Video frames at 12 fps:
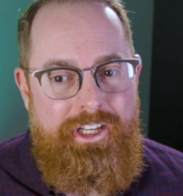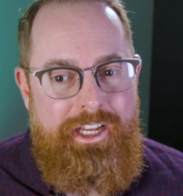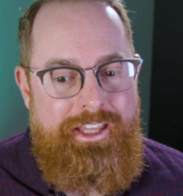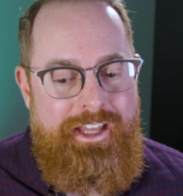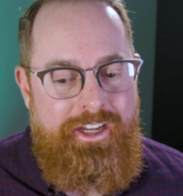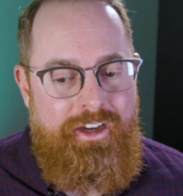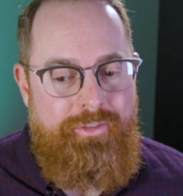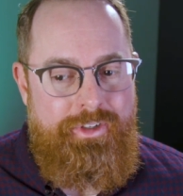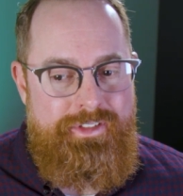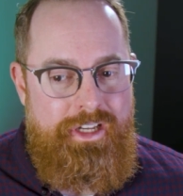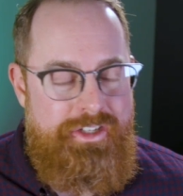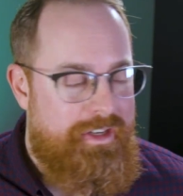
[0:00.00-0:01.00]
in that
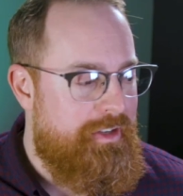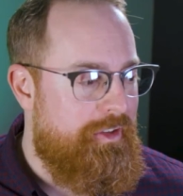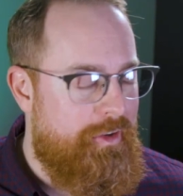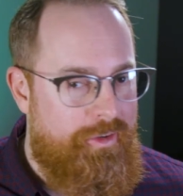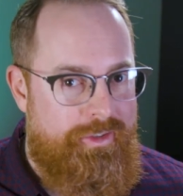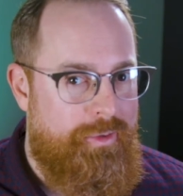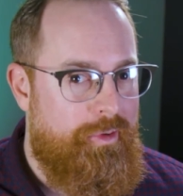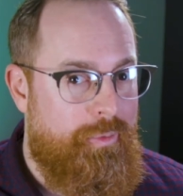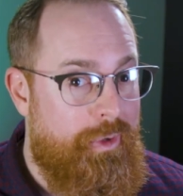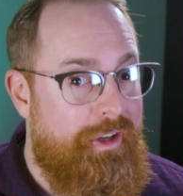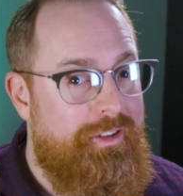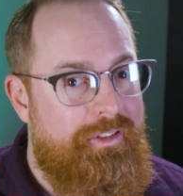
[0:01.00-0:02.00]
conversation, you're doing
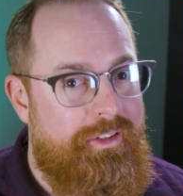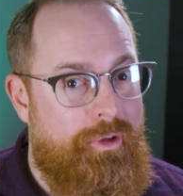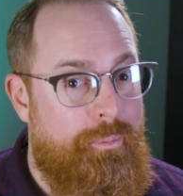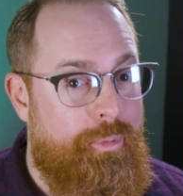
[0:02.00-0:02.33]
well. Your